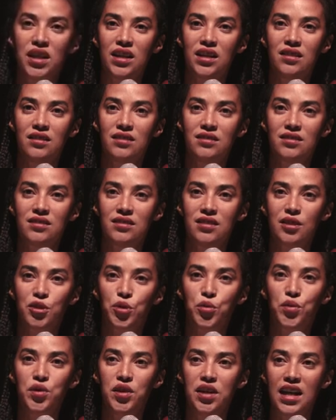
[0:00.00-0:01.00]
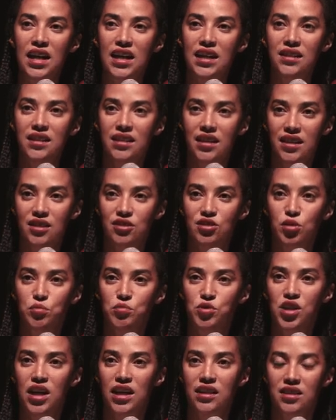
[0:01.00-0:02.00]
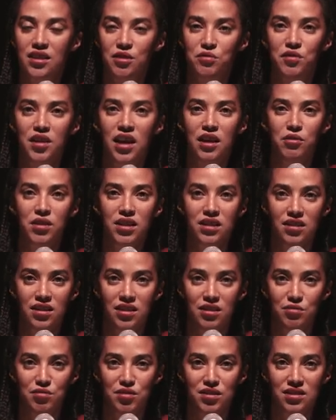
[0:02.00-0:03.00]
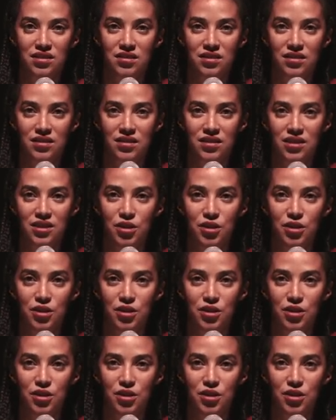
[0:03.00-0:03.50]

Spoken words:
means creating subjective narratives